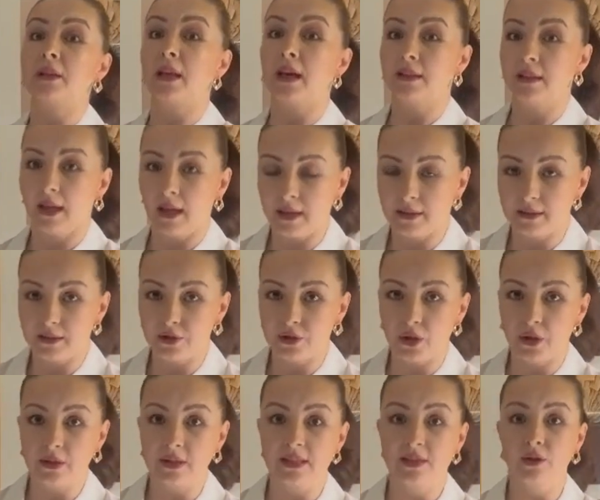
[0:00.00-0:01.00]
other
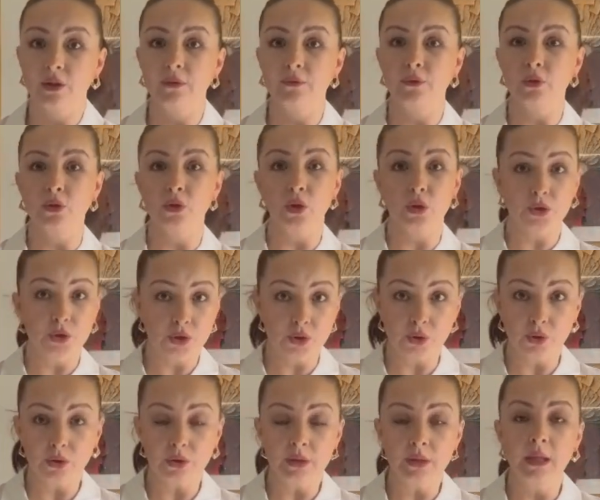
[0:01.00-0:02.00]
undertones. So if you're not
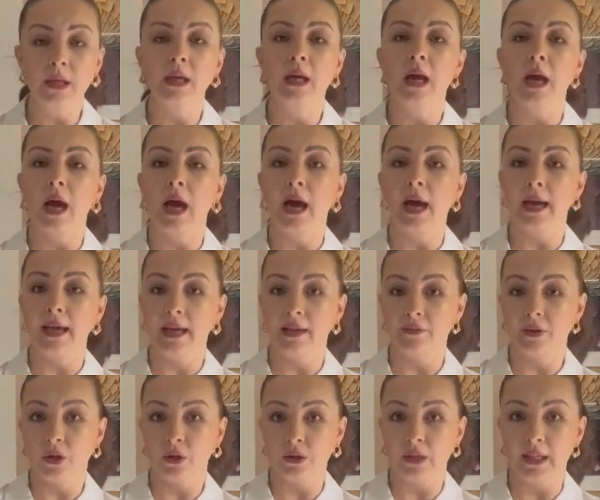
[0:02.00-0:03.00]
sure, I have
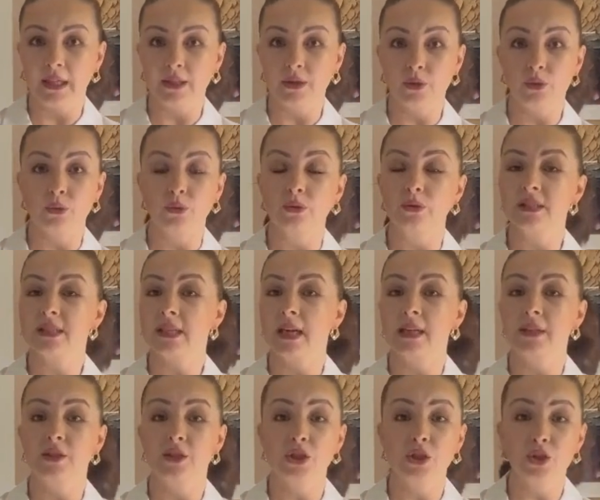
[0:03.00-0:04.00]
an online course.
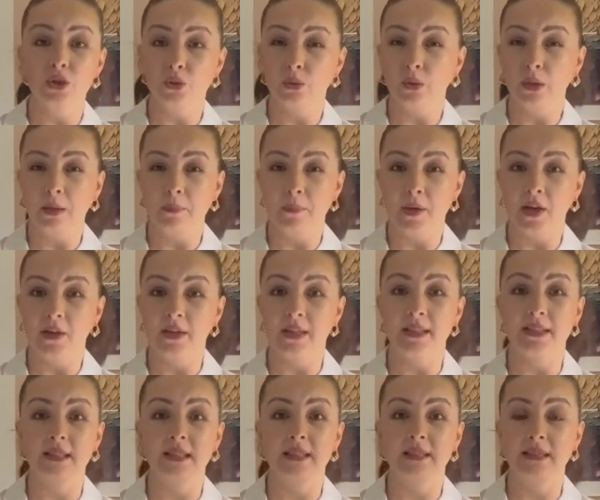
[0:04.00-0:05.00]
I teach you all about
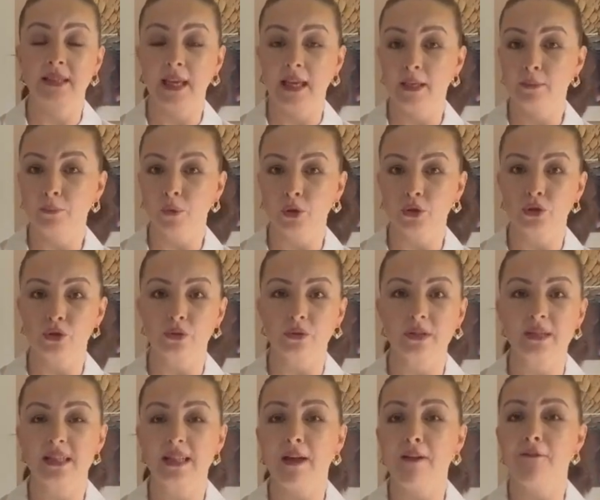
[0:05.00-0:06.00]
it. 10
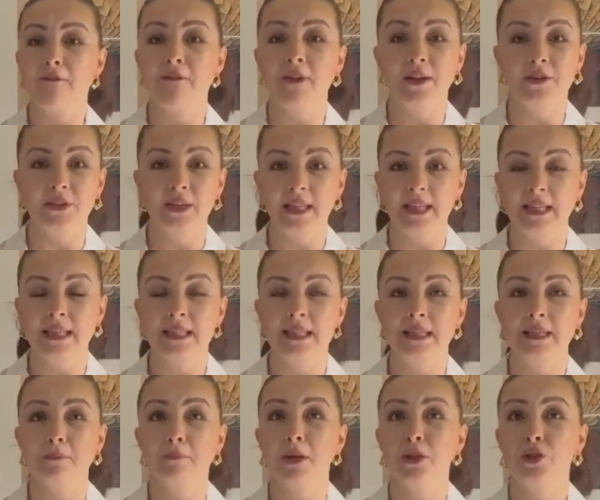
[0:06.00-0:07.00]
modules, very
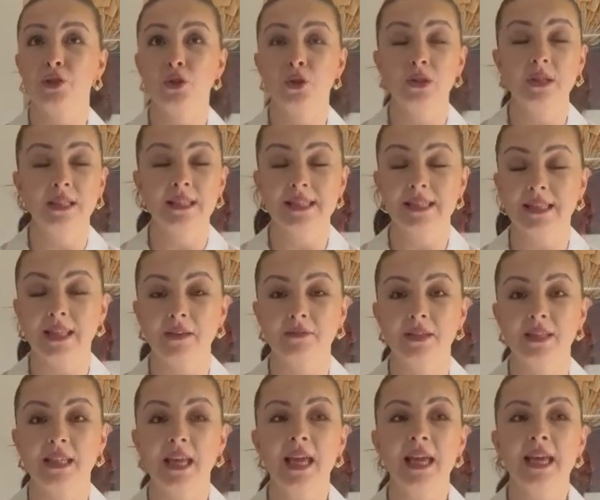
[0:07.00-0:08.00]
easy. My students love
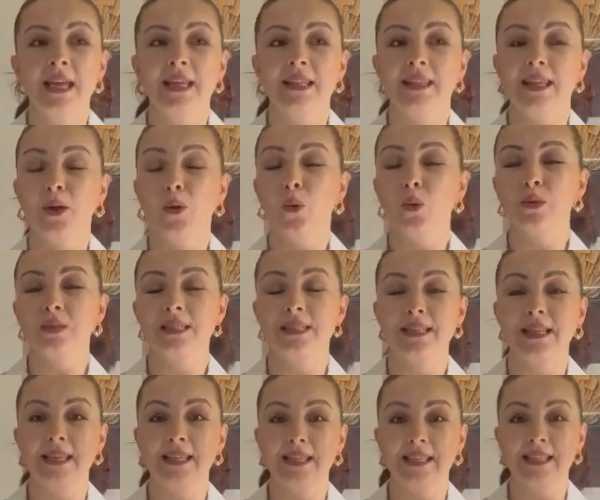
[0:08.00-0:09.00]
it. They all
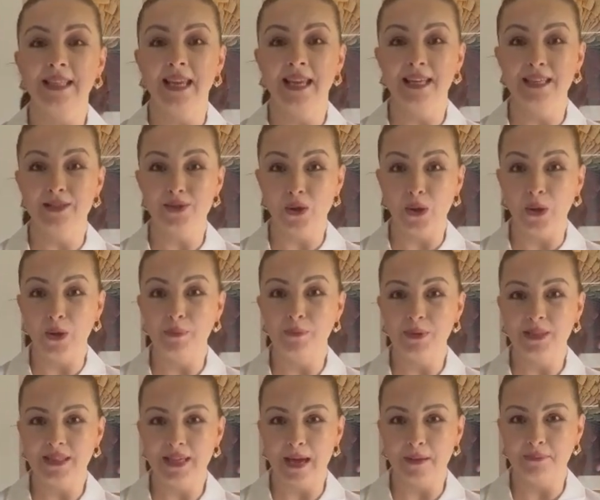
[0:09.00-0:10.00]
said it has
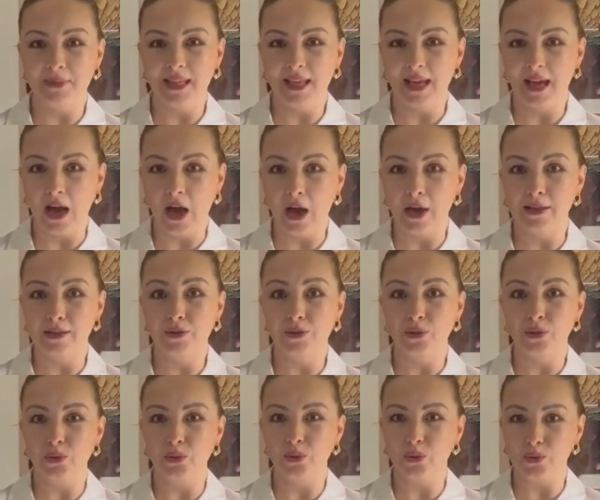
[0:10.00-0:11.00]
opened up their eyes
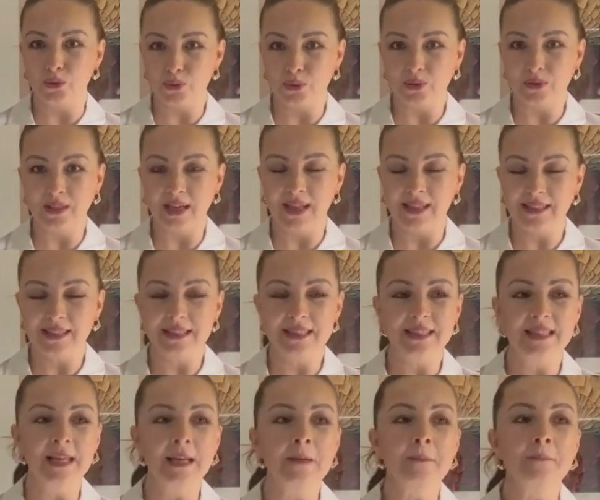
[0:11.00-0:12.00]
to neutral
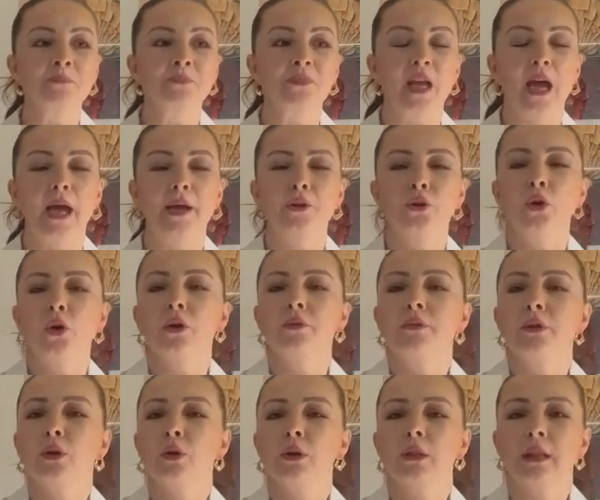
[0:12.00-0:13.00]
colors. I know
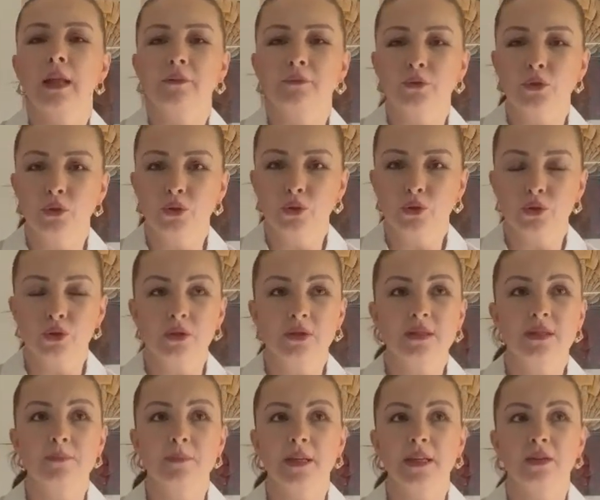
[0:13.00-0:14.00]
we all love
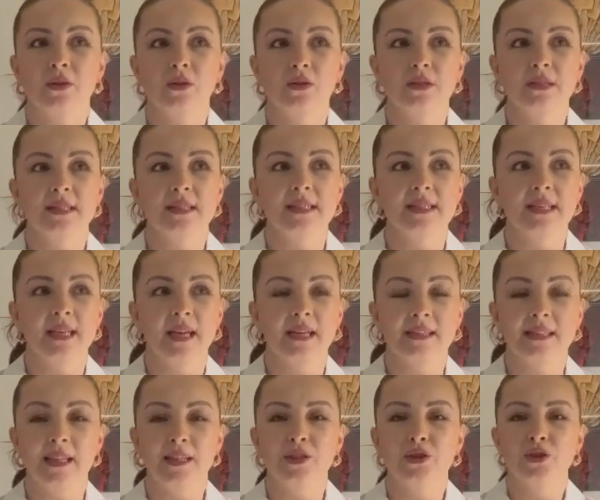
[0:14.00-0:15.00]
neutrals because
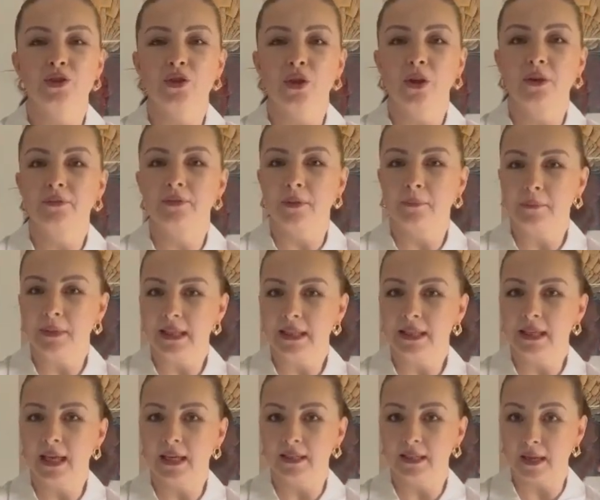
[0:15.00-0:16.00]
they're so
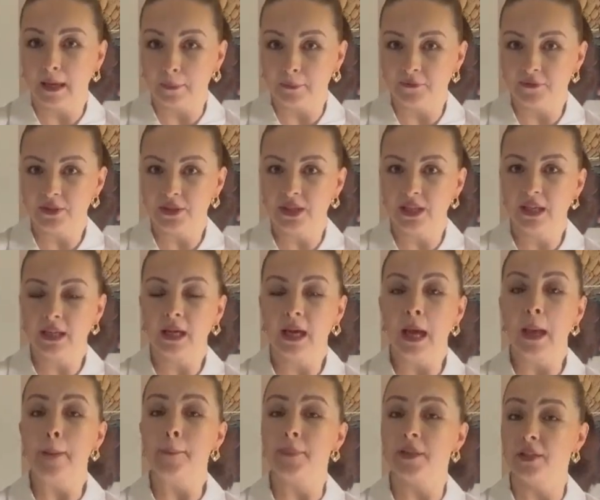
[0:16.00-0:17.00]
familiar and comforting,
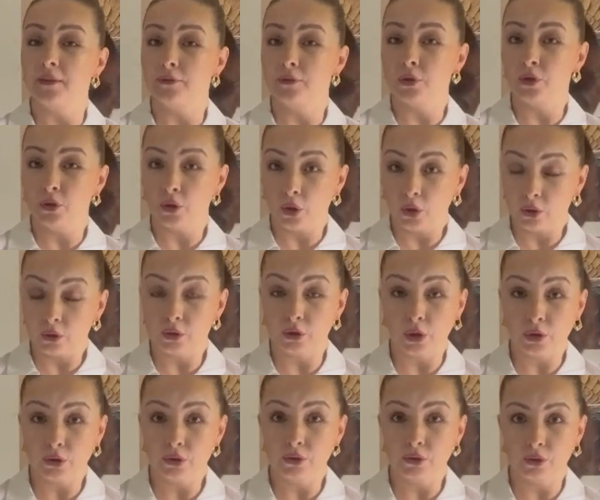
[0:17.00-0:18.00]
but if you
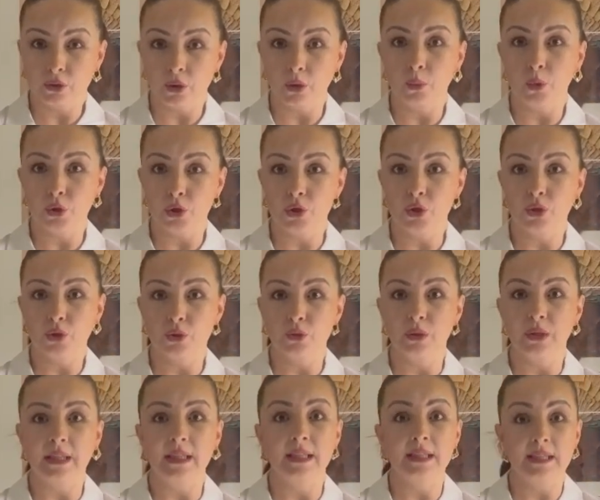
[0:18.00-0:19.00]
don't know what you're
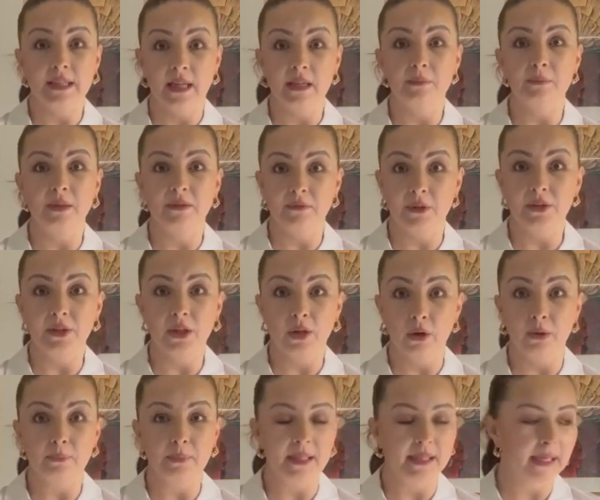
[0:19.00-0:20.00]
doing, it can be very
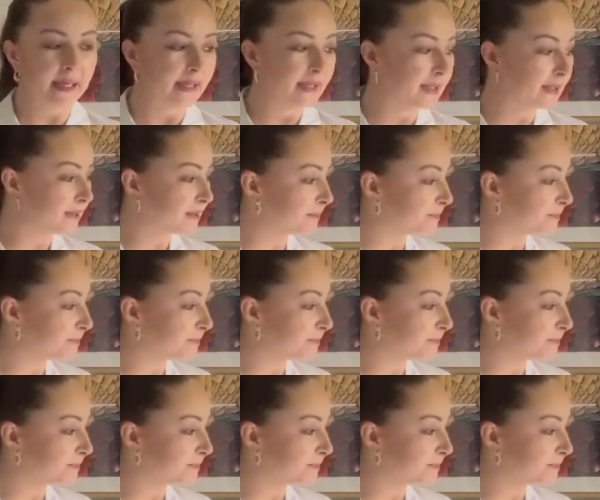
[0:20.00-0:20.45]
complicated.